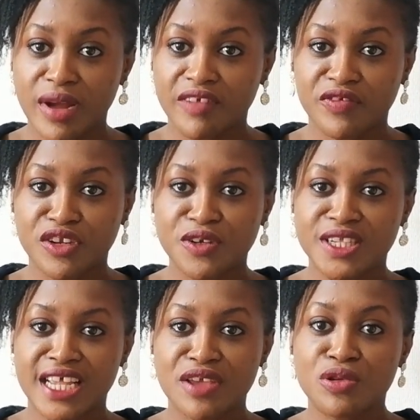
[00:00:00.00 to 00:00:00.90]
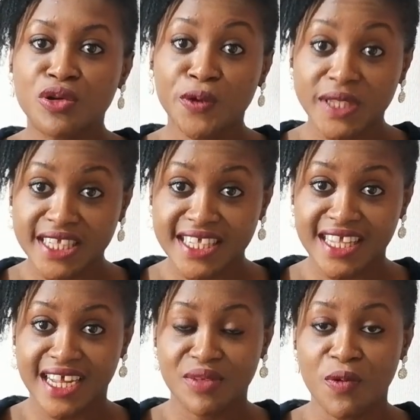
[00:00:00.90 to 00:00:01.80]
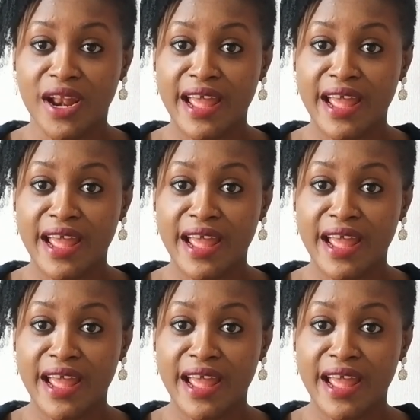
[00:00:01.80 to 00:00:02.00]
videos that you notice that when